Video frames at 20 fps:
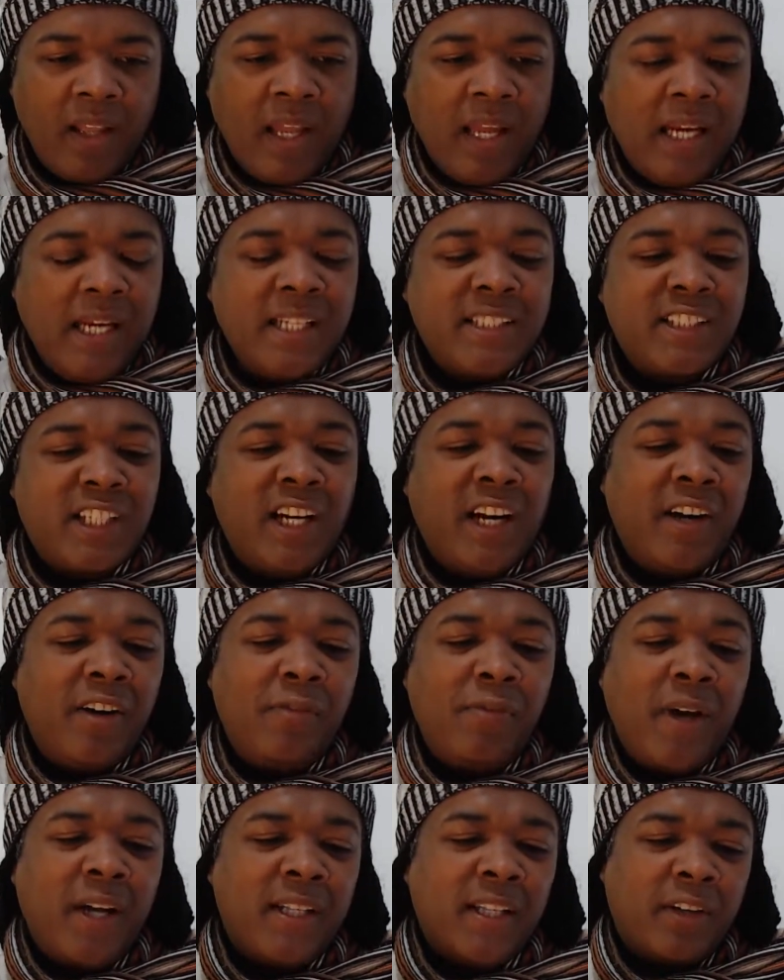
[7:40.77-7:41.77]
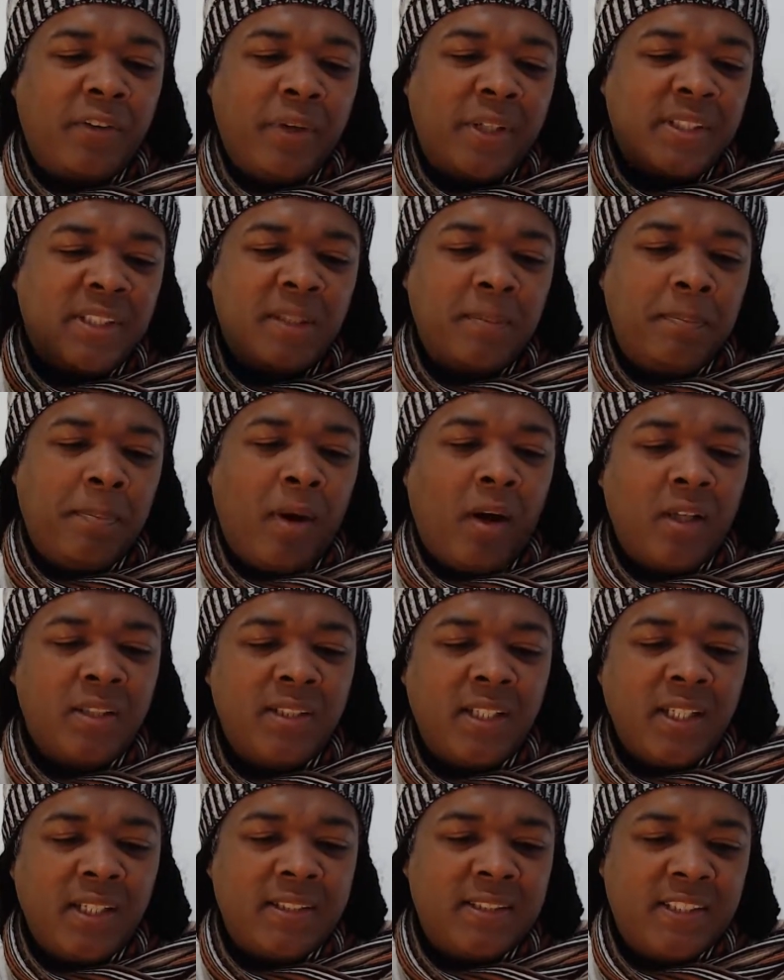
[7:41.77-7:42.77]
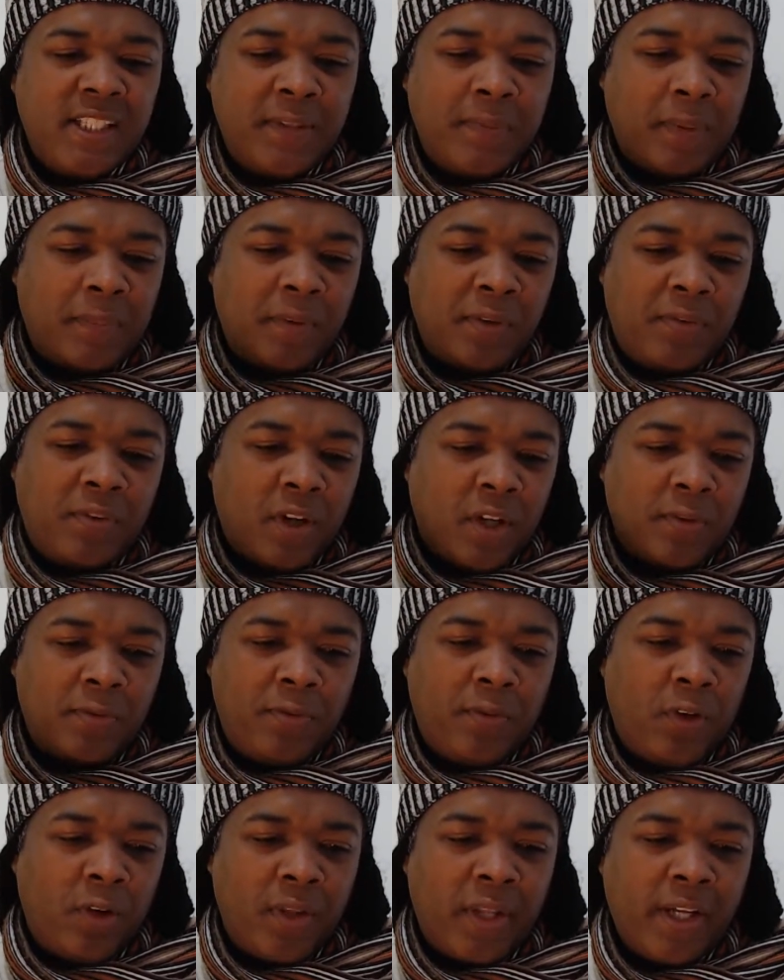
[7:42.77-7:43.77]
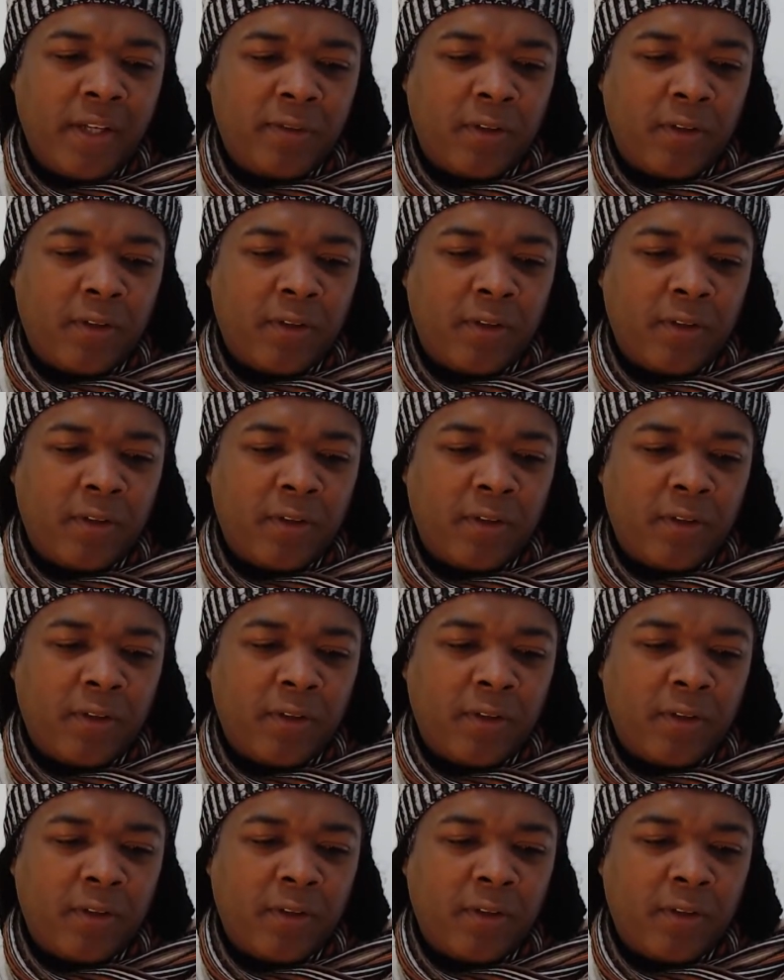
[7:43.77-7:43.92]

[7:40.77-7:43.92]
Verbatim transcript: let's clarify the recent past there. Let's see what we've got for that.